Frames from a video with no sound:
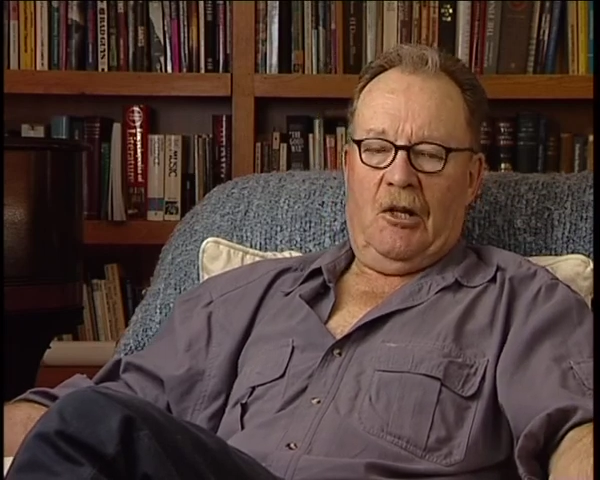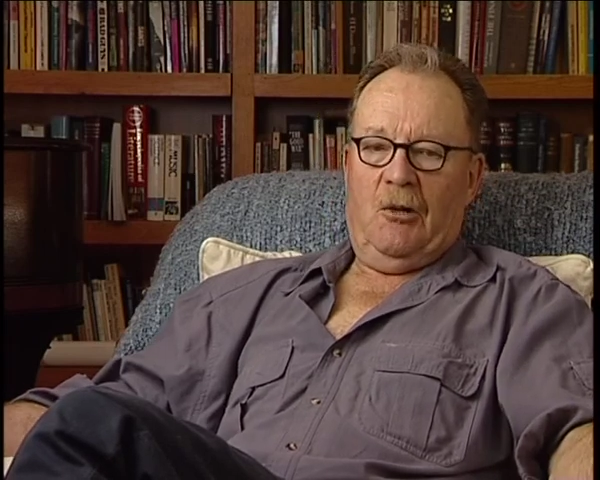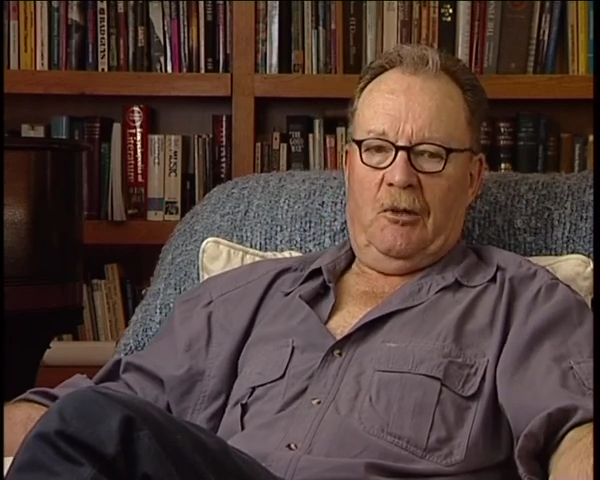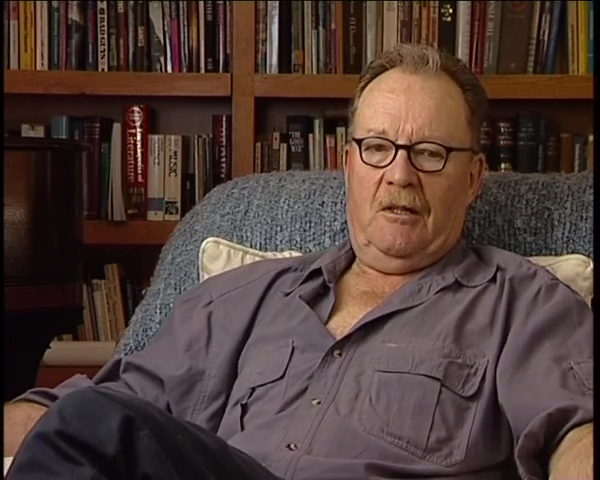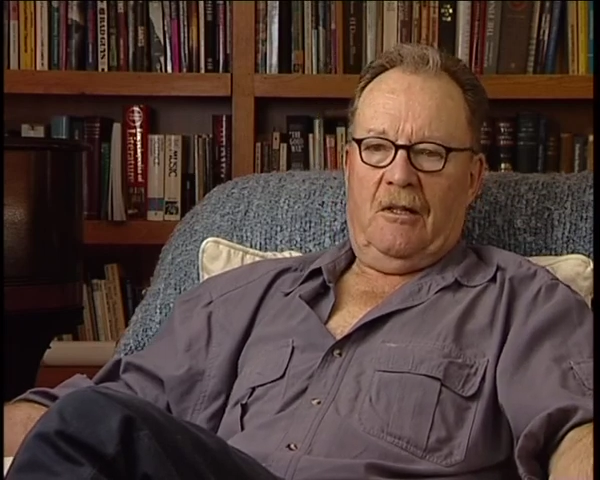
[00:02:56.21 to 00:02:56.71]

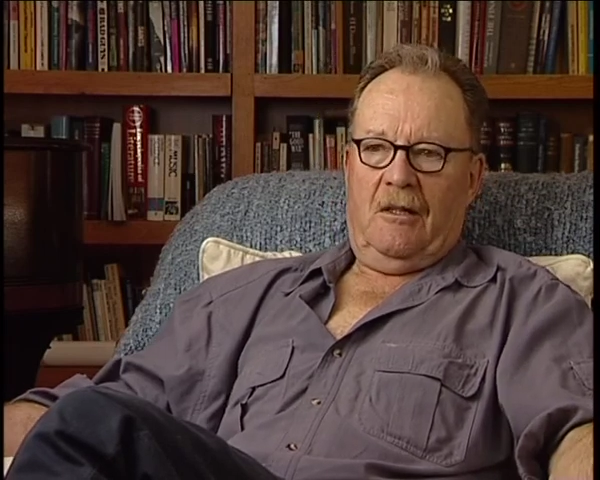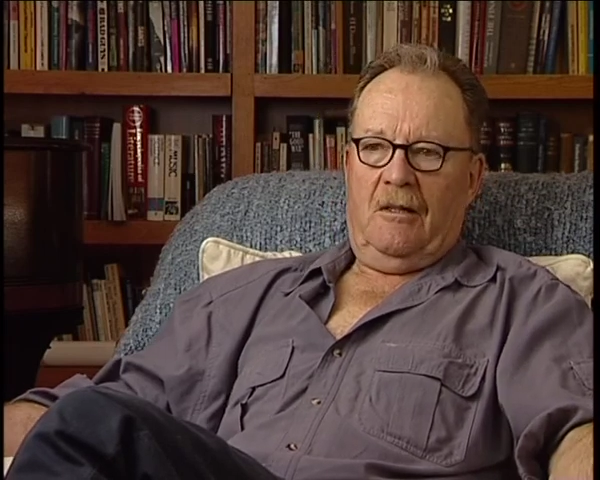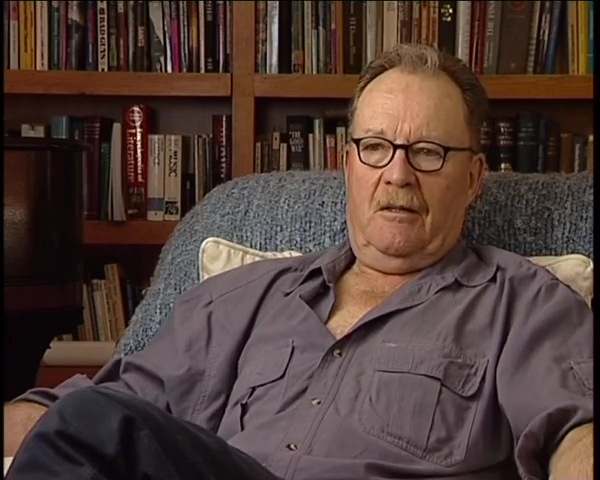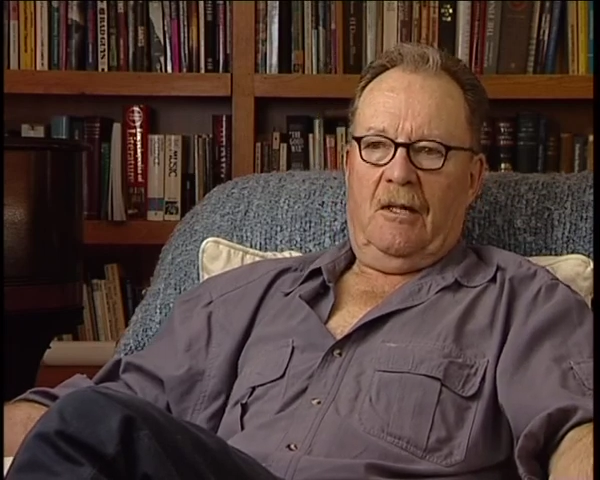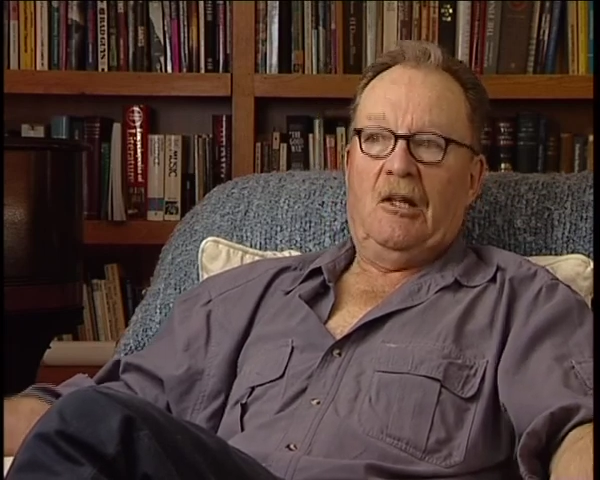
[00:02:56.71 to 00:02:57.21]
Inuit,
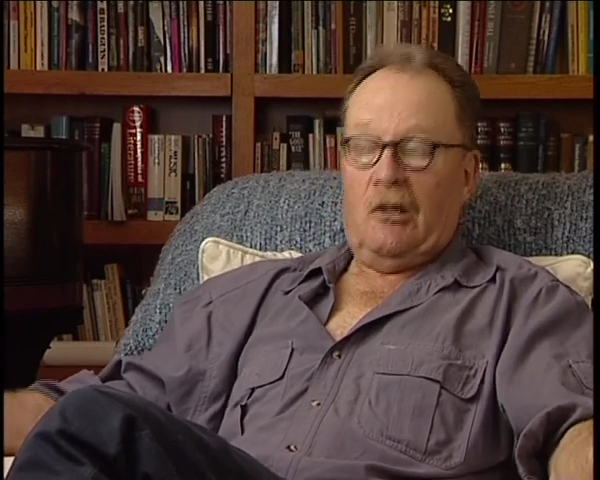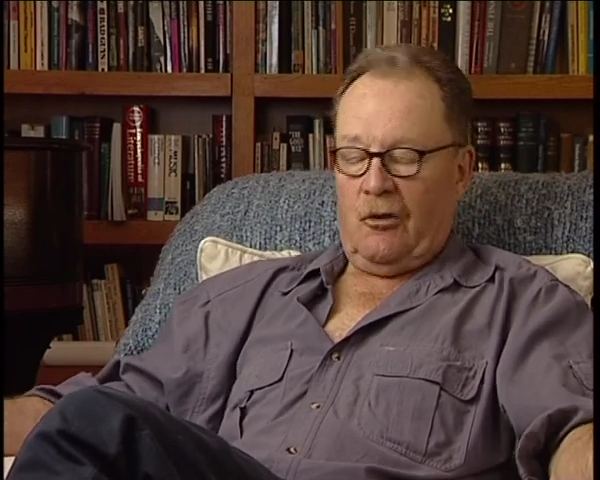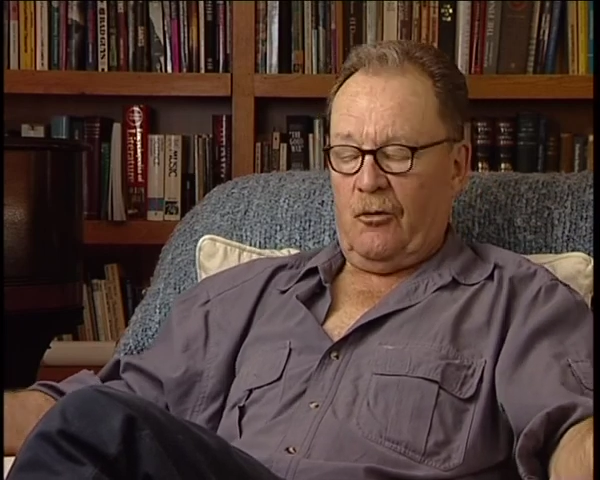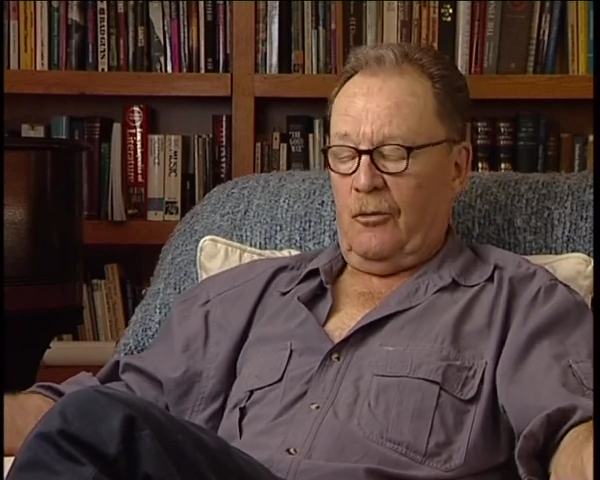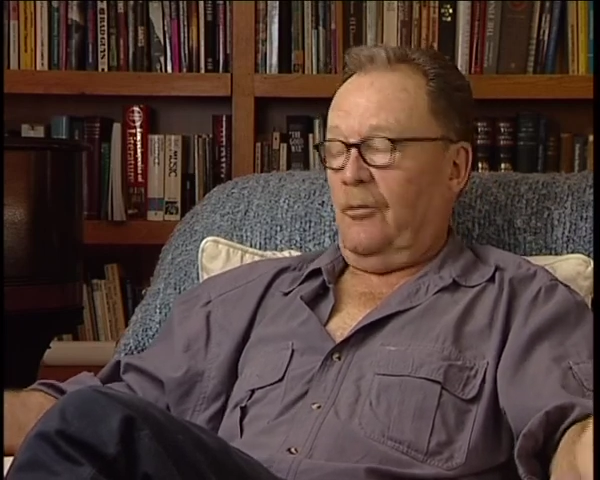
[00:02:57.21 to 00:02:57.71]

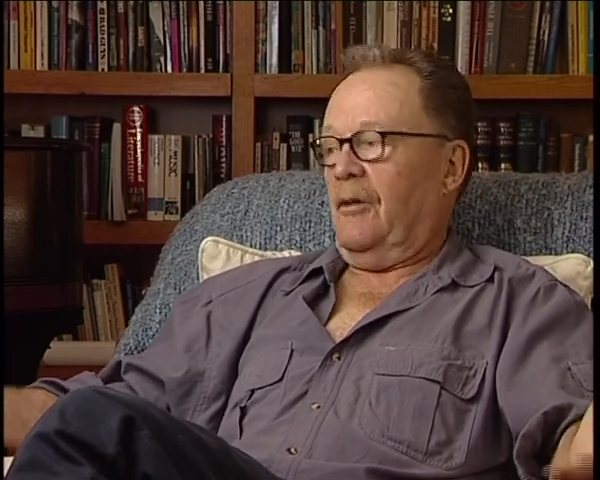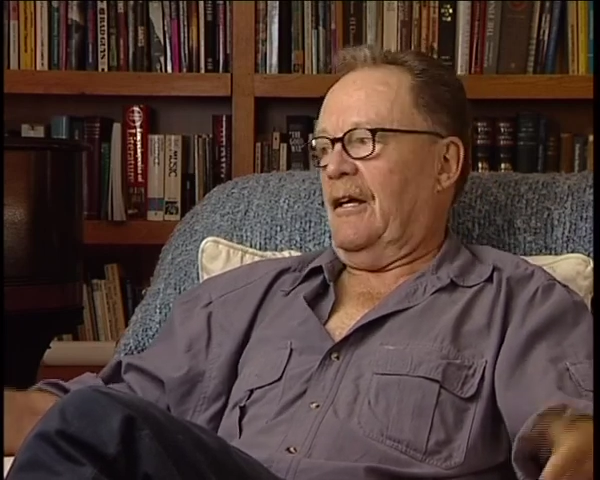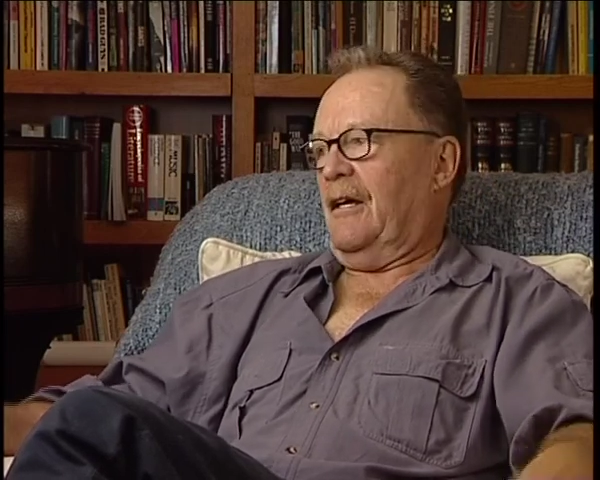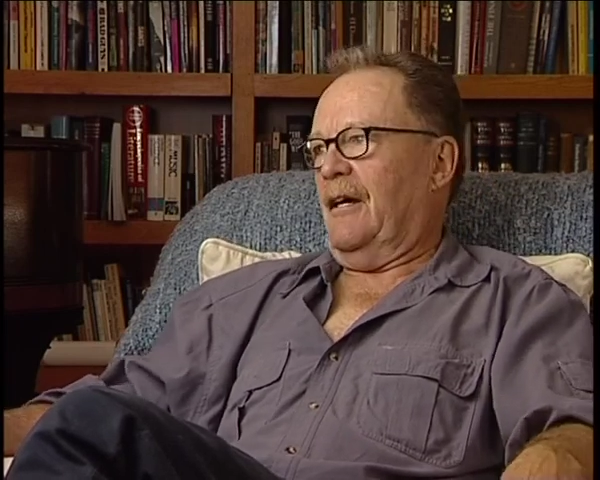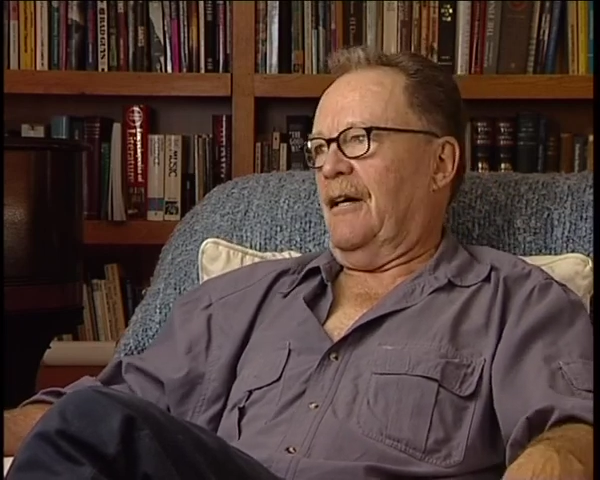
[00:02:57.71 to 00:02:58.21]
Inuktitut.
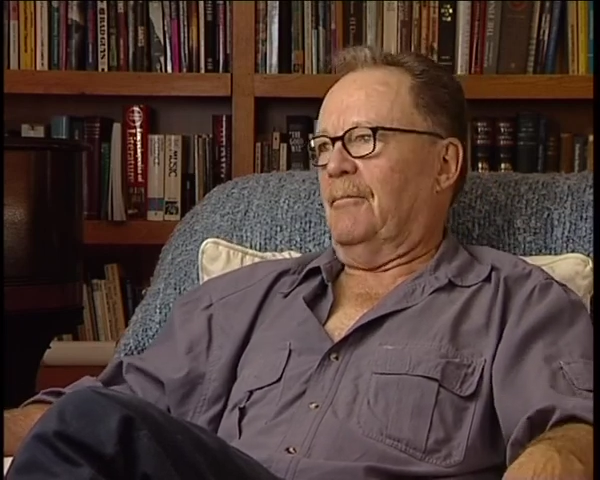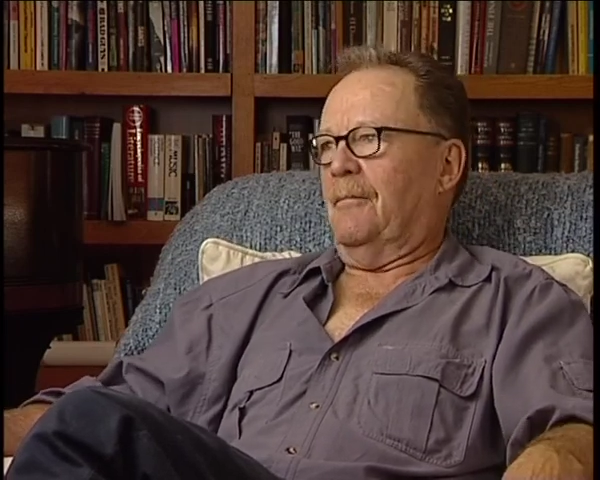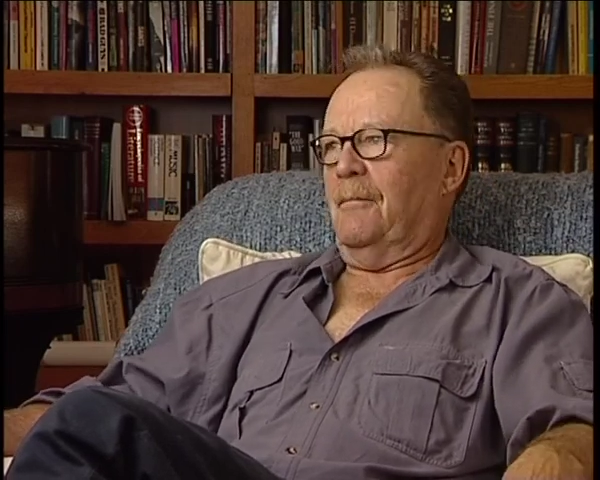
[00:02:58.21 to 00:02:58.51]
Um,